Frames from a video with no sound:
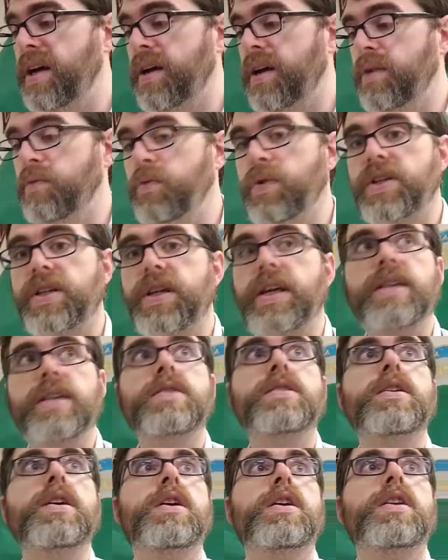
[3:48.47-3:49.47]
in which
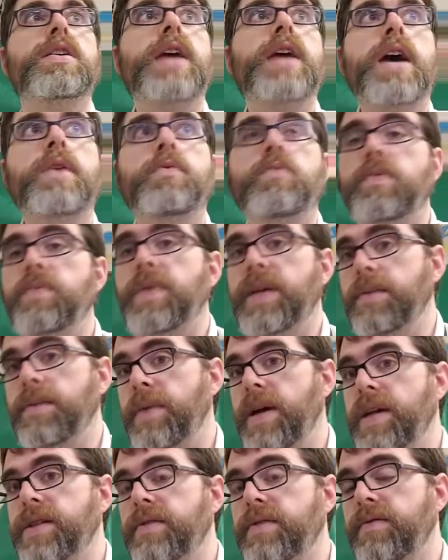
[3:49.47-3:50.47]
case down would be the
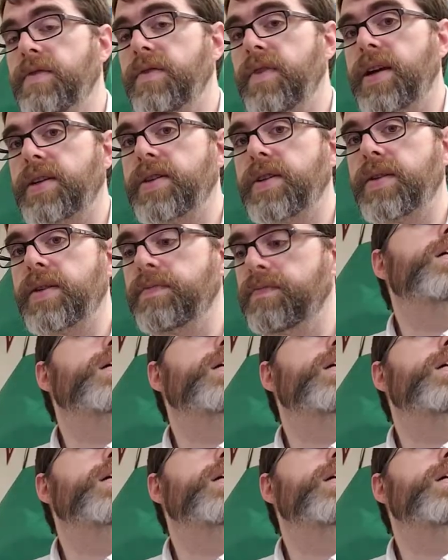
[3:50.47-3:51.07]
positive direction.